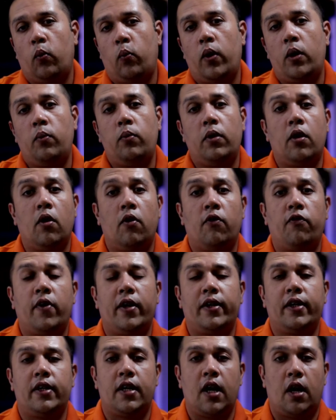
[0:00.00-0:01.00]
When we go
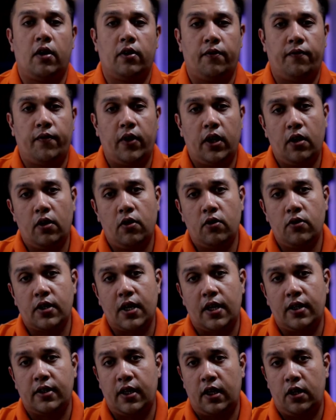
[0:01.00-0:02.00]
further down the
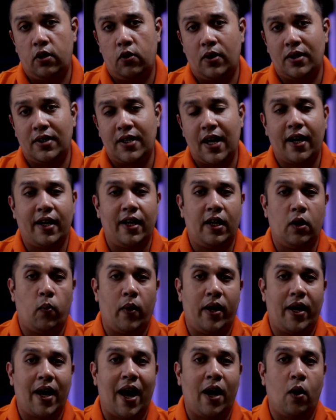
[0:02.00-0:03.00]
videos, I'll tell you exactly
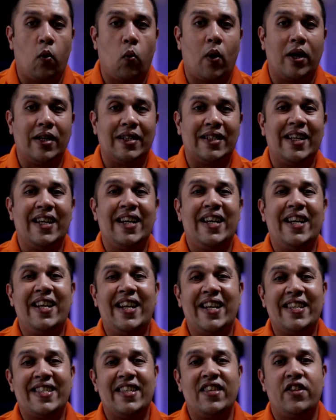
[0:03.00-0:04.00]
when I want
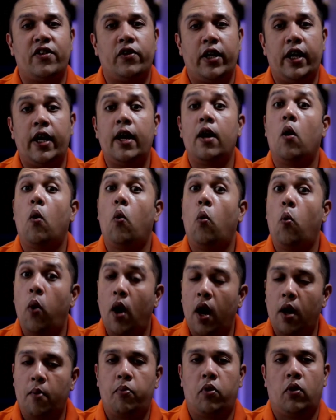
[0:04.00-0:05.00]
lesson 3
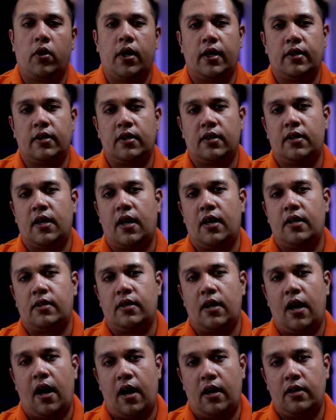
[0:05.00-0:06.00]
workbook
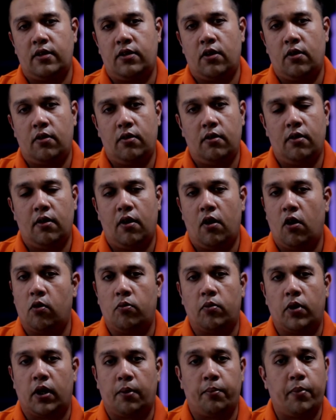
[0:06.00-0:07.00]
exercise as your
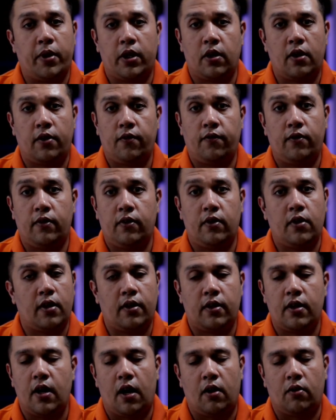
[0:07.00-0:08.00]
homework, but
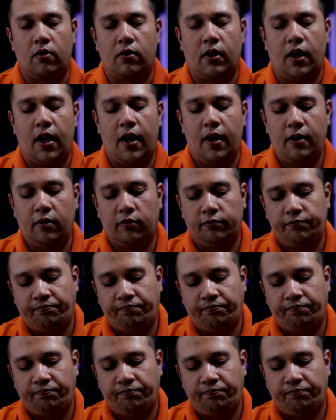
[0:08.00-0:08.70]
not now, okay?